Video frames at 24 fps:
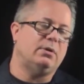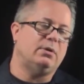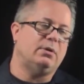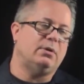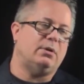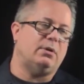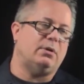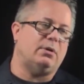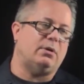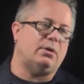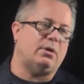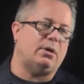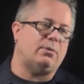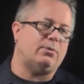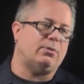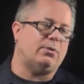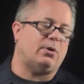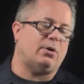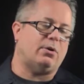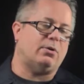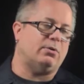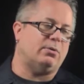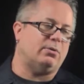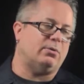Howard
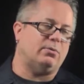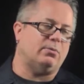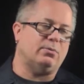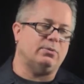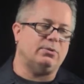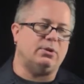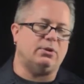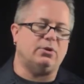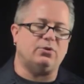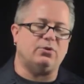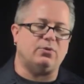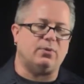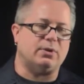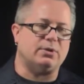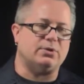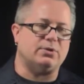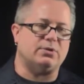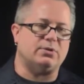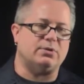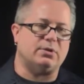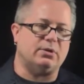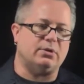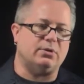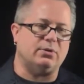Gardner went the other direction
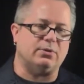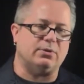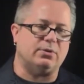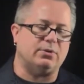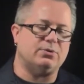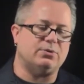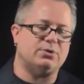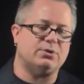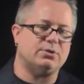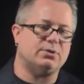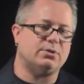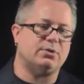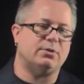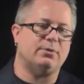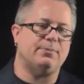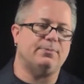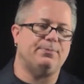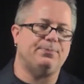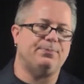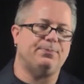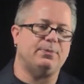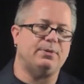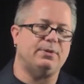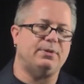and said, look, they're just
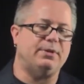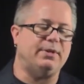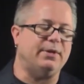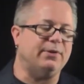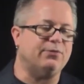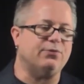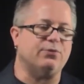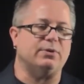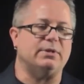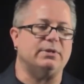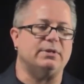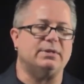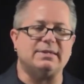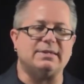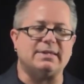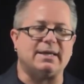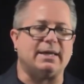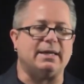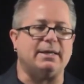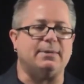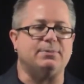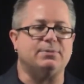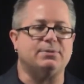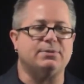different
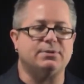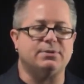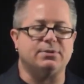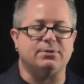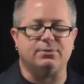types.